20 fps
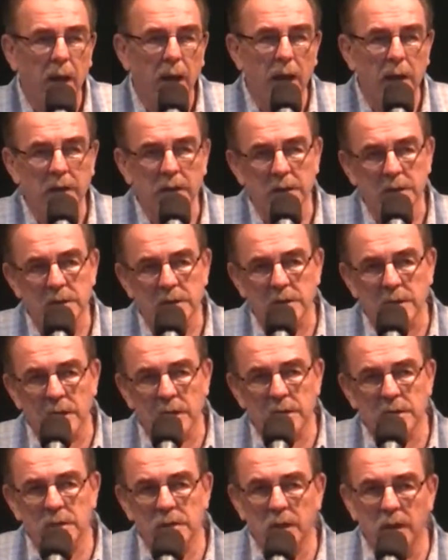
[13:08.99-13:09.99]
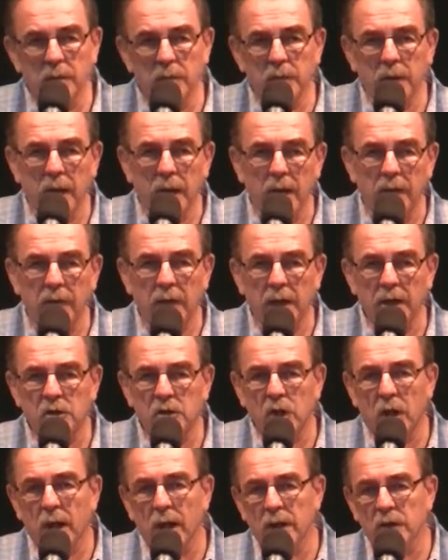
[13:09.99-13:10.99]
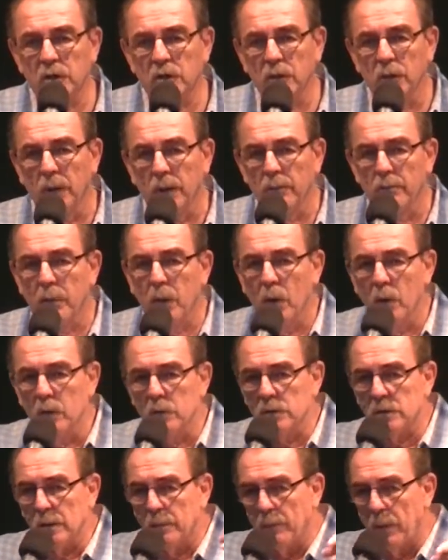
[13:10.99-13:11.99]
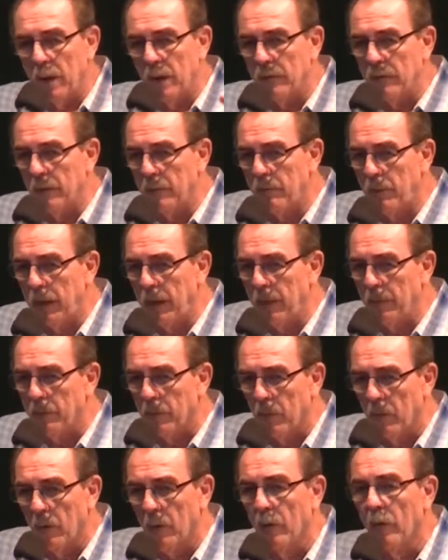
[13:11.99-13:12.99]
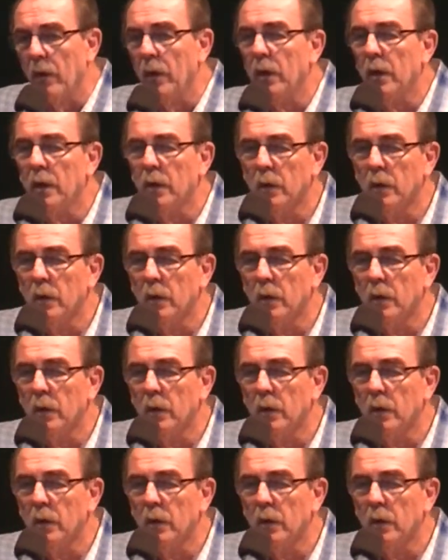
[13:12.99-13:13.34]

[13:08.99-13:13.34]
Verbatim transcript: And the system that they tried to impose upon the people,